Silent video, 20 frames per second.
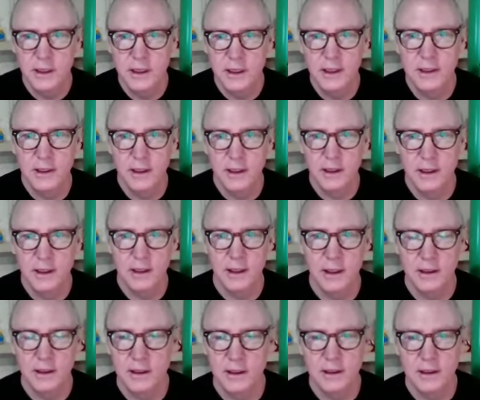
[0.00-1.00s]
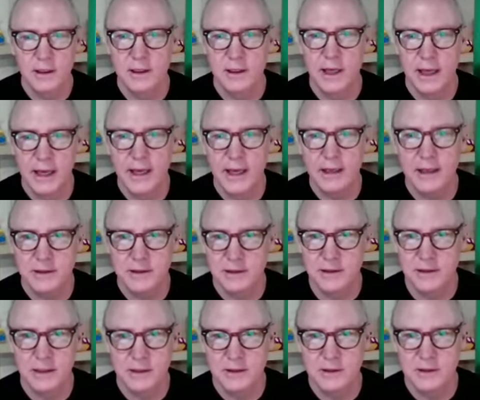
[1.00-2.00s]
in the heads
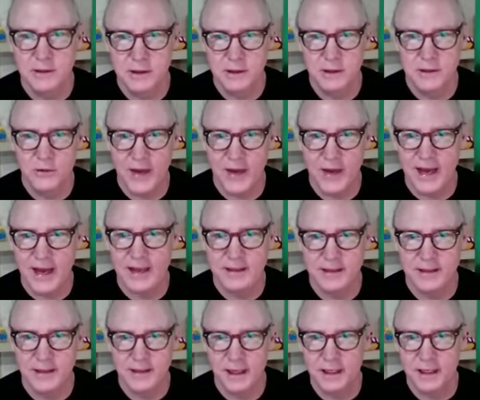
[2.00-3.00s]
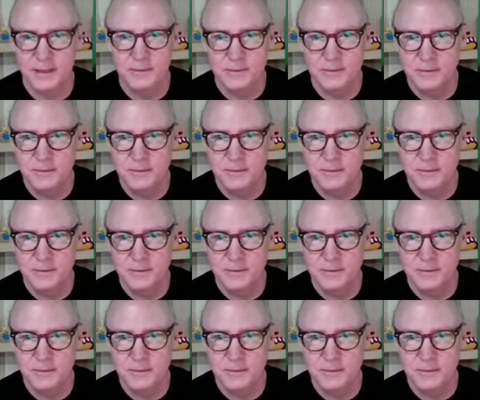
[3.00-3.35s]
is fascinating.